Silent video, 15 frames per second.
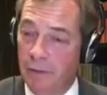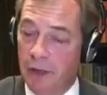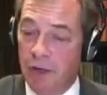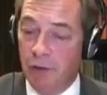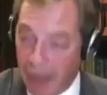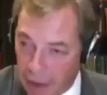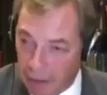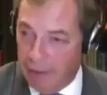the
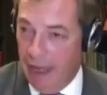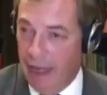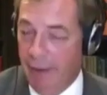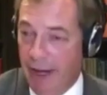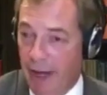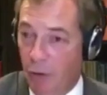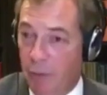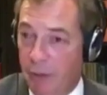great thing
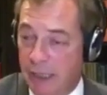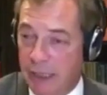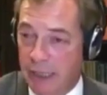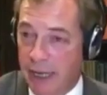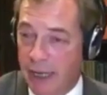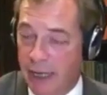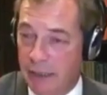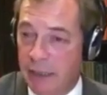about
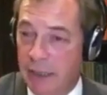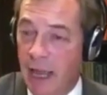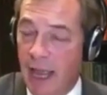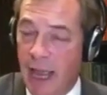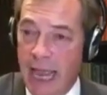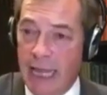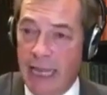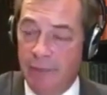LBC is
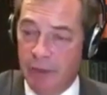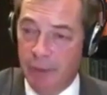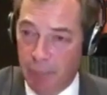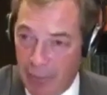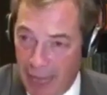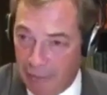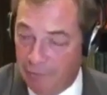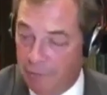it gives a
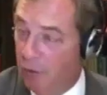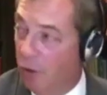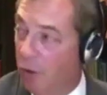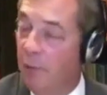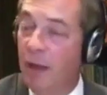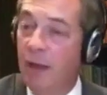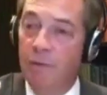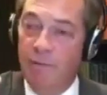
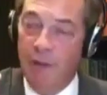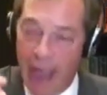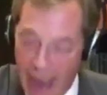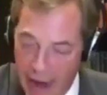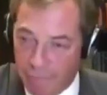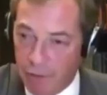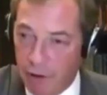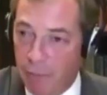platform for
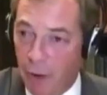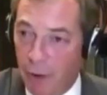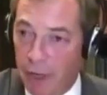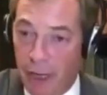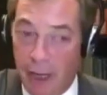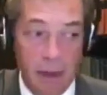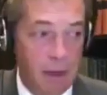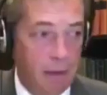
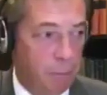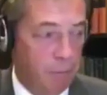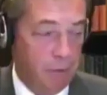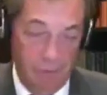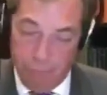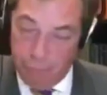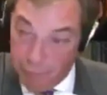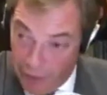everybody,
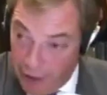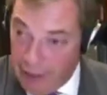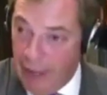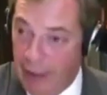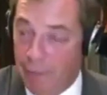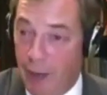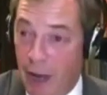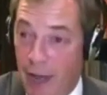provided
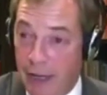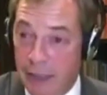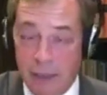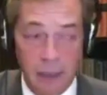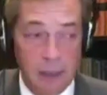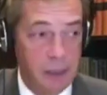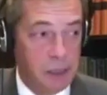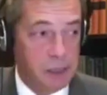they're
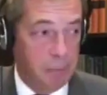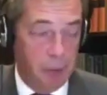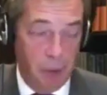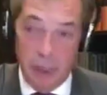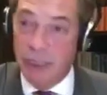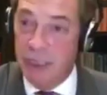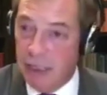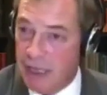polite, to
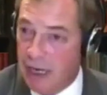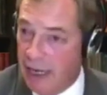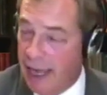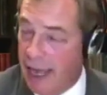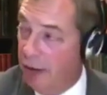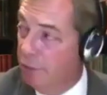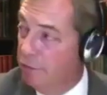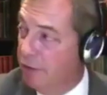put a sincerely
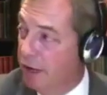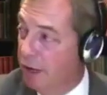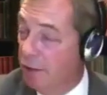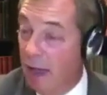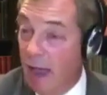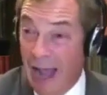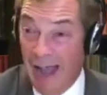held view.